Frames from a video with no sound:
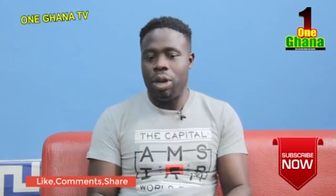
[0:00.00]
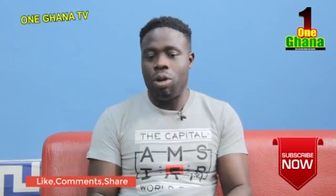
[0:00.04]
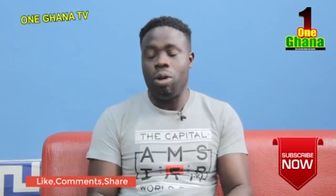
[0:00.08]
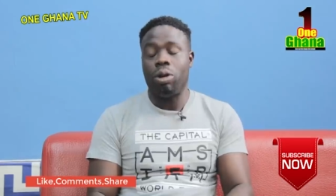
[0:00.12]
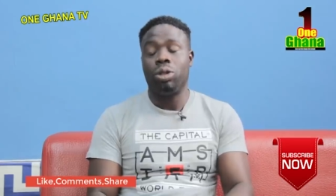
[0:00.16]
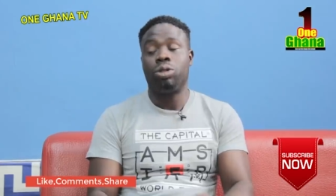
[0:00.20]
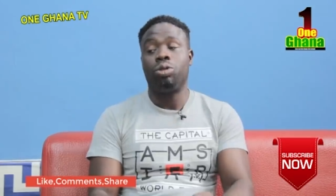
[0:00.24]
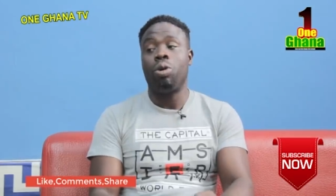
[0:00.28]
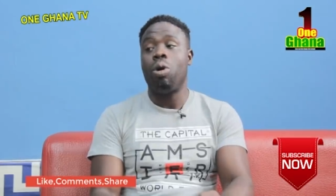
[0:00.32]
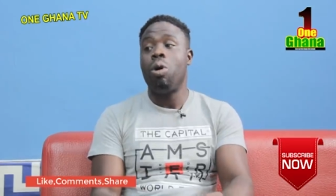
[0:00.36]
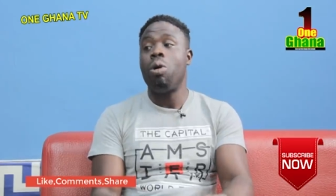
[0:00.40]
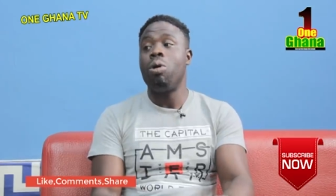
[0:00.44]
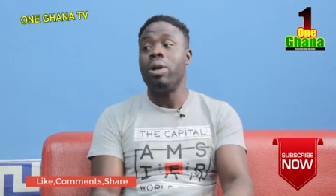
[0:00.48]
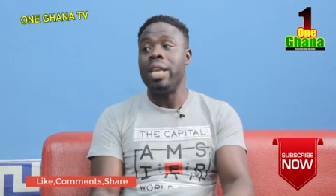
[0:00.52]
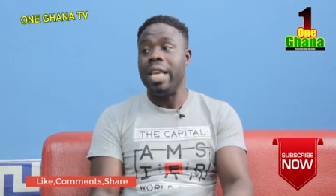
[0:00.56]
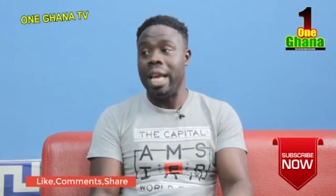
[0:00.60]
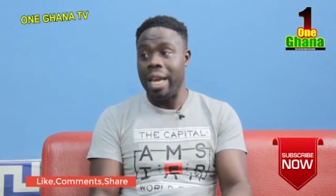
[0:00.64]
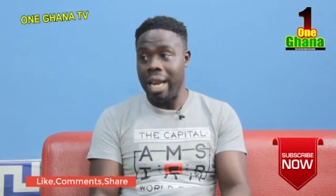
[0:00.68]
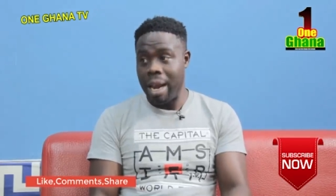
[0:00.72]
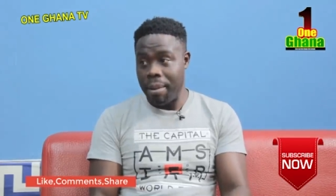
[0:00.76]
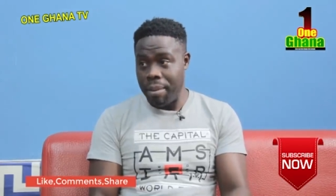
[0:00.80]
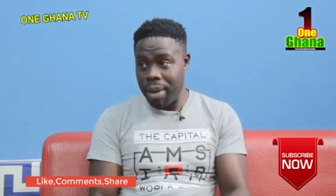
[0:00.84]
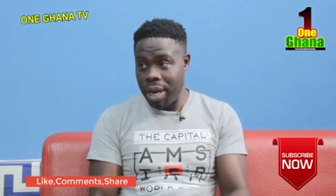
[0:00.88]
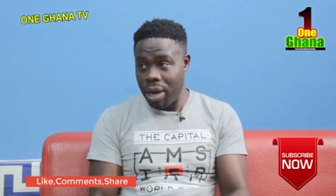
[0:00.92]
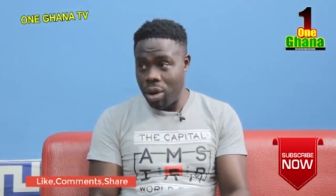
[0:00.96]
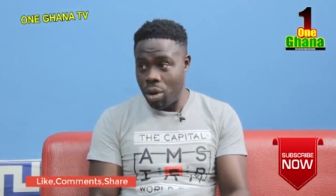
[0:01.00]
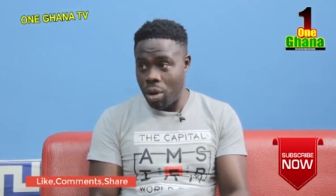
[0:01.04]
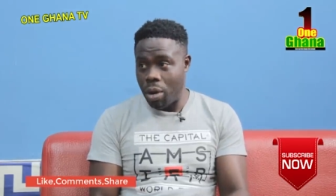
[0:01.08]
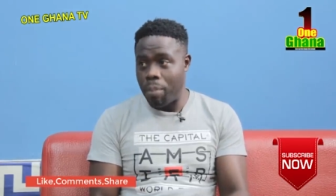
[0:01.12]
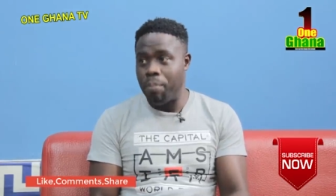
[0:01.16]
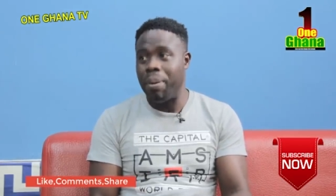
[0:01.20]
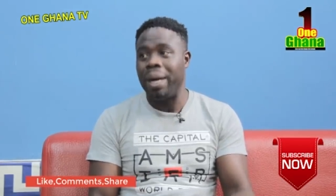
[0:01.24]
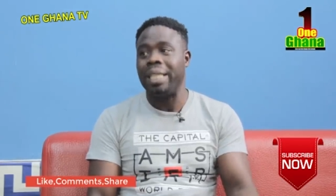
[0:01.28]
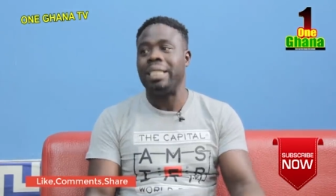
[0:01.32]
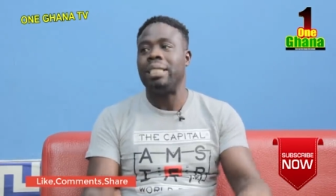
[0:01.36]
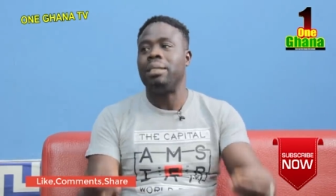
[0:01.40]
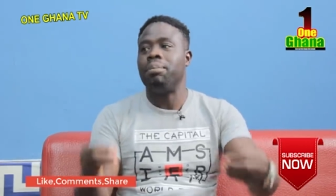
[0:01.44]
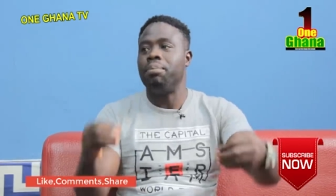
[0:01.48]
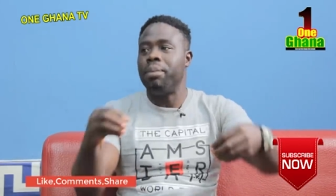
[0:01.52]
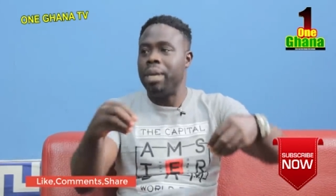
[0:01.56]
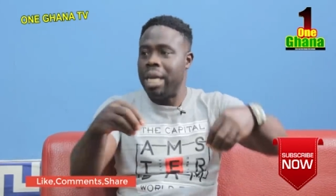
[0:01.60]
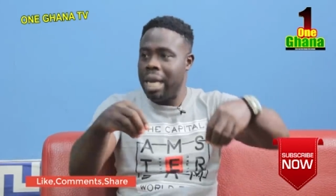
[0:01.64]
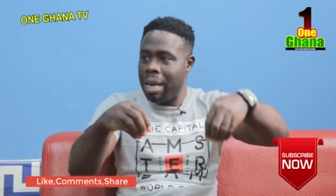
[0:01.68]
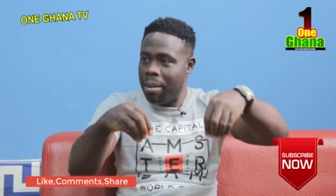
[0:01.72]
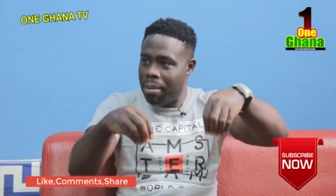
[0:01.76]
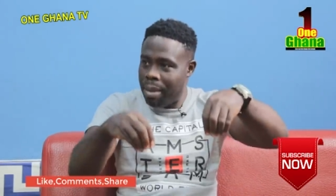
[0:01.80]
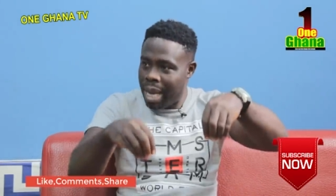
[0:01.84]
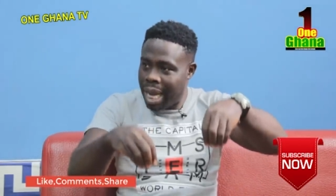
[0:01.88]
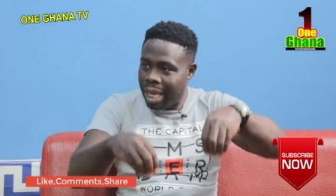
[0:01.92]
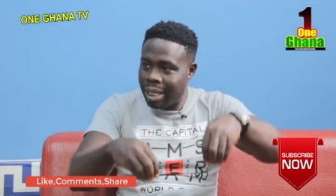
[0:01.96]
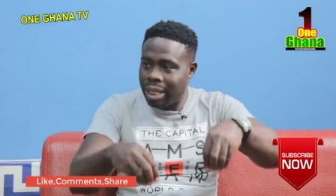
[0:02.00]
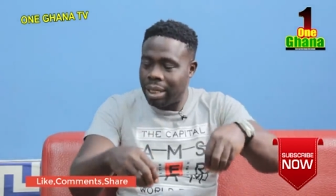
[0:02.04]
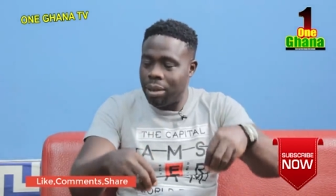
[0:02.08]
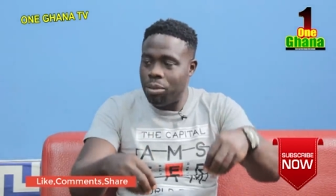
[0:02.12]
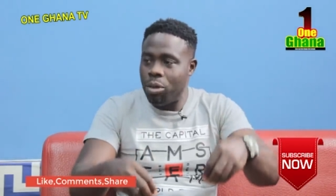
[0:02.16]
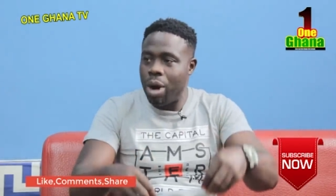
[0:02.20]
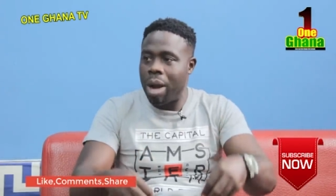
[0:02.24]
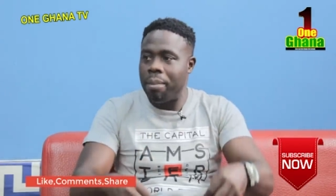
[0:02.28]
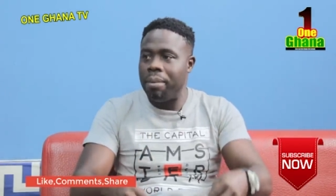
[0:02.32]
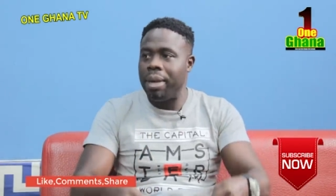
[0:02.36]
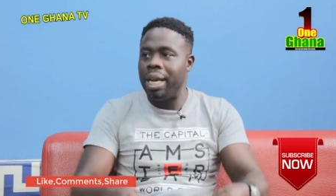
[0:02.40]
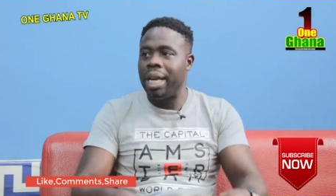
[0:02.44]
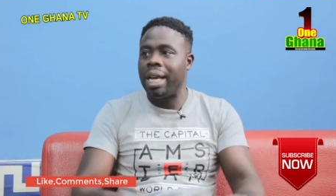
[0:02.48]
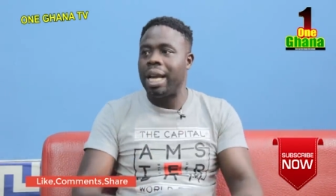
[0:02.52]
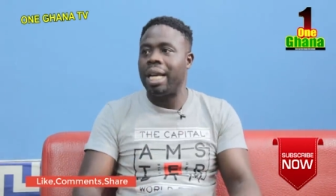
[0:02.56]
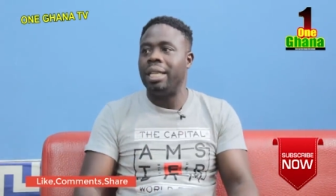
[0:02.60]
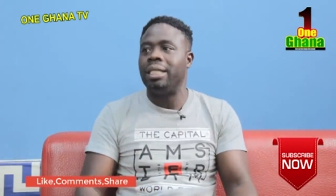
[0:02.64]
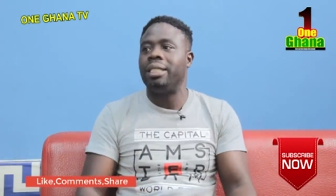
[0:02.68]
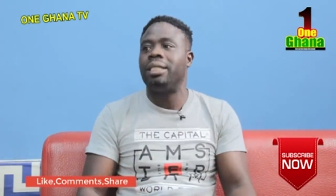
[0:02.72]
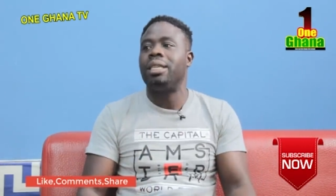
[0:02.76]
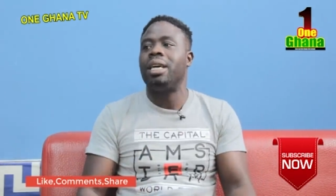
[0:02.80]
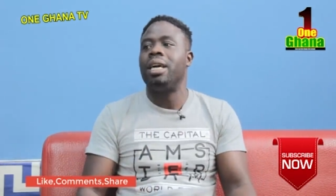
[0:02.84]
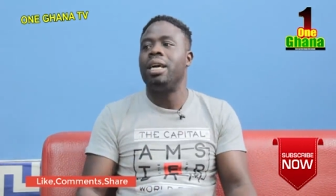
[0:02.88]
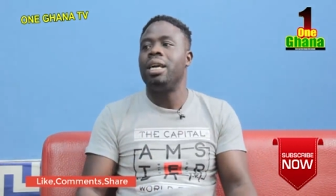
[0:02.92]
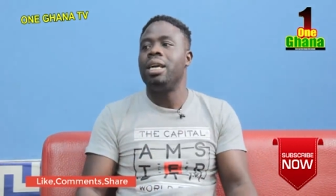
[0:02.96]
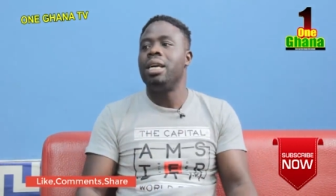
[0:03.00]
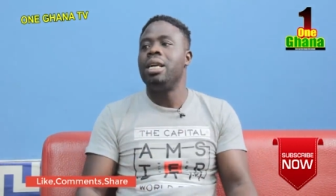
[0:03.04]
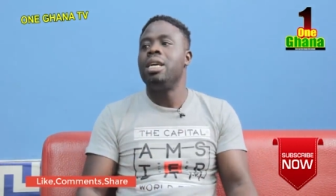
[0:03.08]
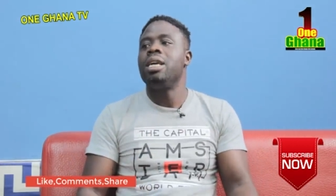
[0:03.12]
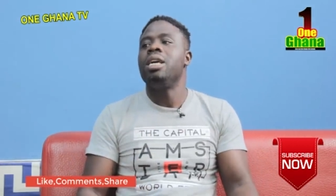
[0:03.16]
because all ye na me ni o but me me asem ameka ne say